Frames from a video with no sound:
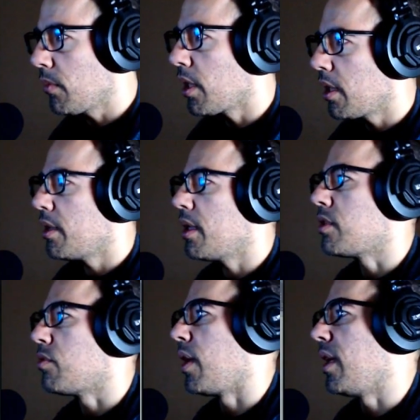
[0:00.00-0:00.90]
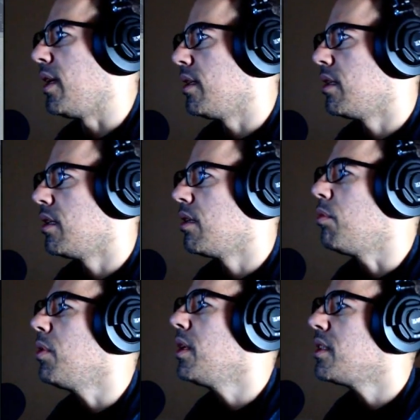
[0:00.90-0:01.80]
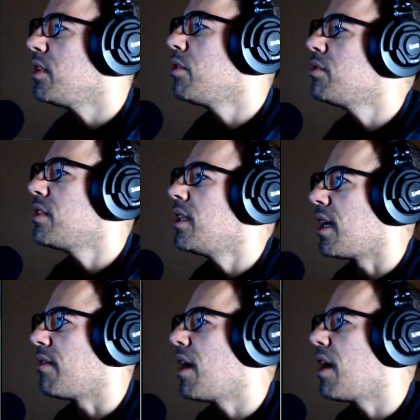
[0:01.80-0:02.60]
That's right. Oh, what? You're still alive.